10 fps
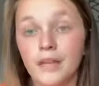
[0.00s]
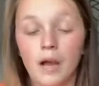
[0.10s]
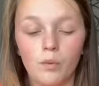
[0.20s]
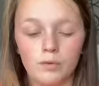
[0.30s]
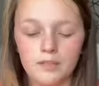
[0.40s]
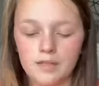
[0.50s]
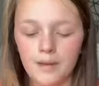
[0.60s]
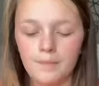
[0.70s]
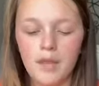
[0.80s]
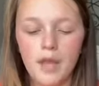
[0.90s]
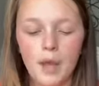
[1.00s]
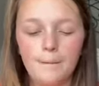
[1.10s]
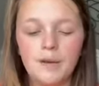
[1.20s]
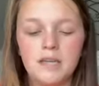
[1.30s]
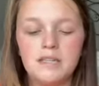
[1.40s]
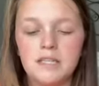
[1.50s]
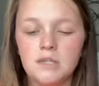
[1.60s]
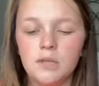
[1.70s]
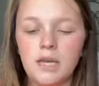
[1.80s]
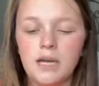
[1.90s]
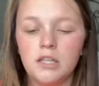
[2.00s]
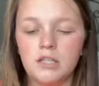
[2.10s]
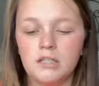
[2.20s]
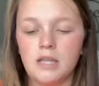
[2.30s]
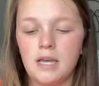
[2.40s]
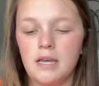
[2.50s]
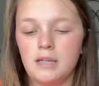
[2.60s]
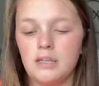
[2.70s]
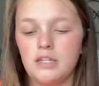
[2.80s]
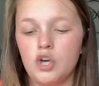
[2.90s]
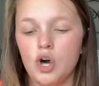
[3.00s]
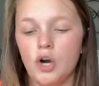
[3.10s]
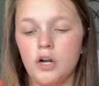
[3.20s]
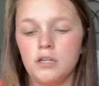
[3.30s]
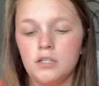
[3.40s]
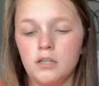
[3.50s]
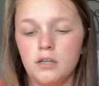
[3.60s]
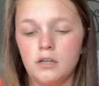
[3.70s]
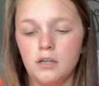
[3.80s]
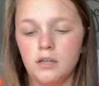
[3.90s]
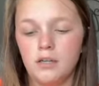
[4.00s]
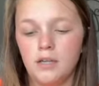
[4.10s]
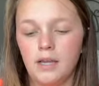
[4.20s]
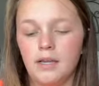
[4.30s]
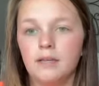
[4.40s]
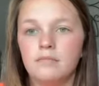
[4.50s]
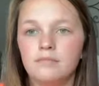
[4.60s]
I want to say. But this one kind of looks like the Tarte, like